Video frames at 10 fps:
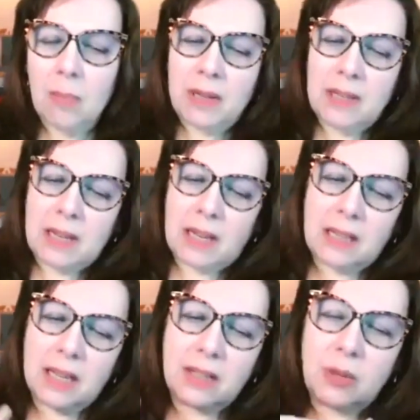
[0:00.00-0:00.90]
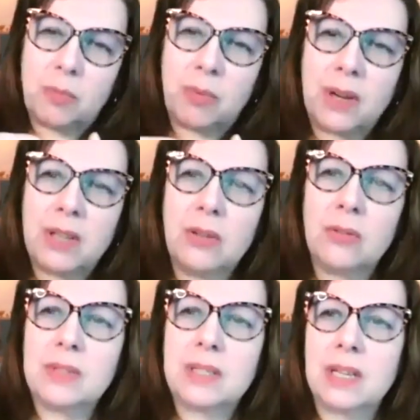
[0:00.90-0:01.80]
But I'd like to bring
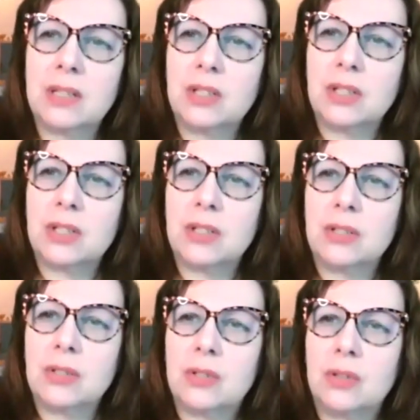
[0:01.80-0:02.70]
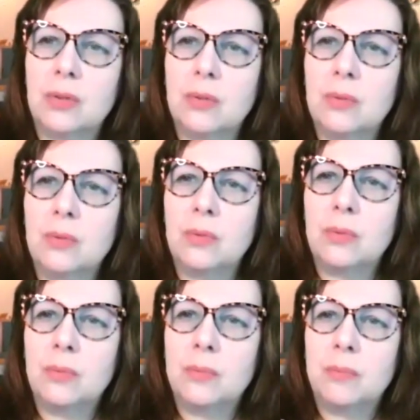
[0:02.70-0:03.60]
your attention to
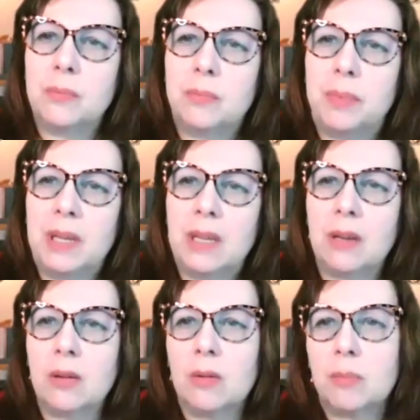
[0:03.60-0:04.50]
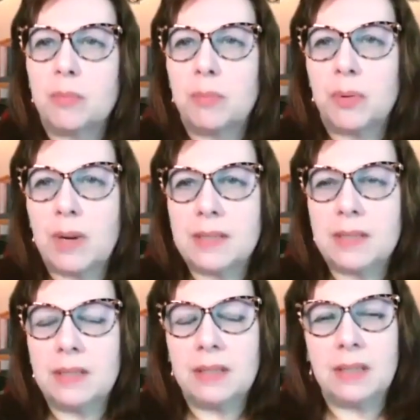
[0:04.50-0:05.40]
being
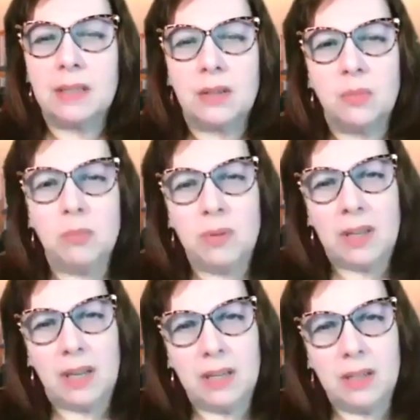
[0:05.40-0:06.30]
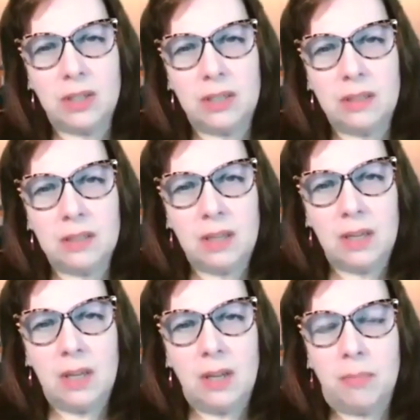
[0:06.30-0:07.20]
present in communication,
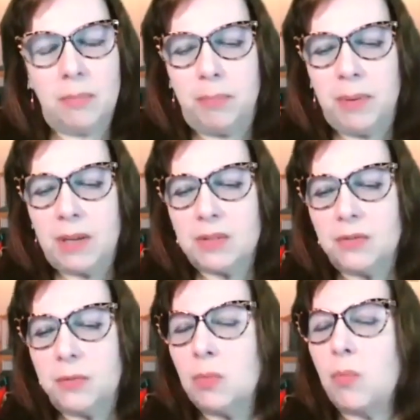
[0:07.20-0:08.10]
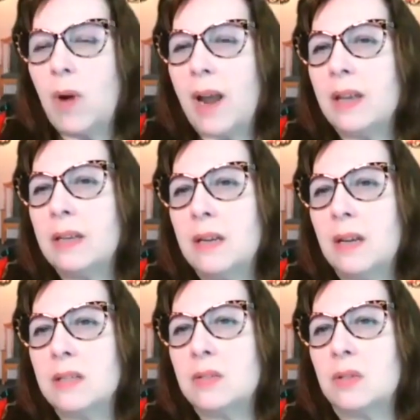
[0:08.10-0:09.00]
because if we
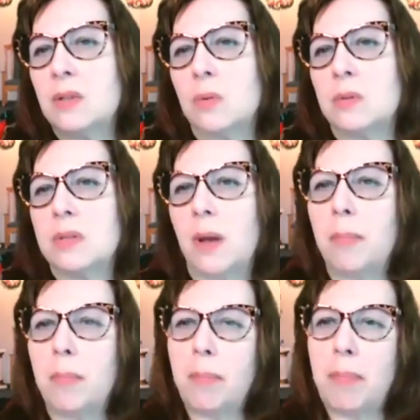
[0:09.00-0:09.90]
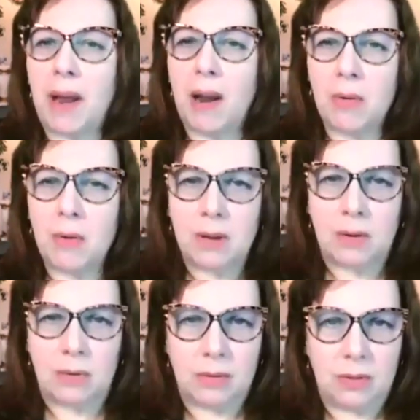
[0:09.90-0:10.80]
recognize those
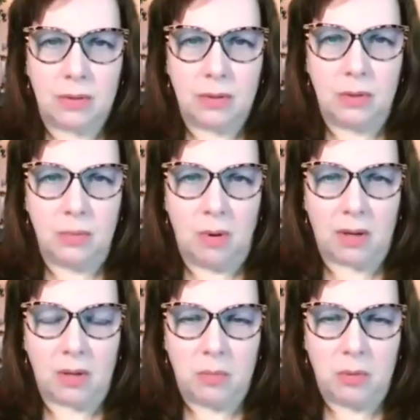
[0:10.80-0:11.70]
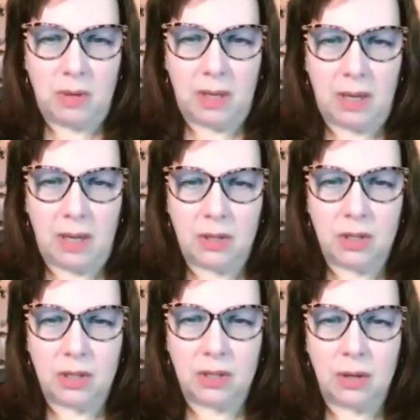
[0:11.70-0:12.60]
barriers to our
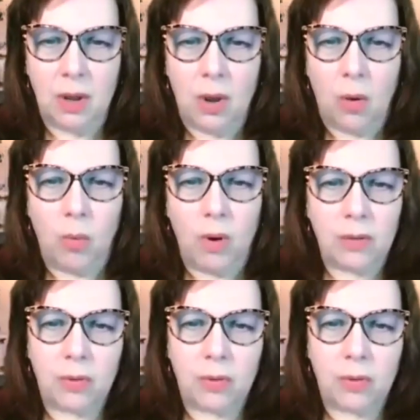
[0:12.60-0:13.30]
communication with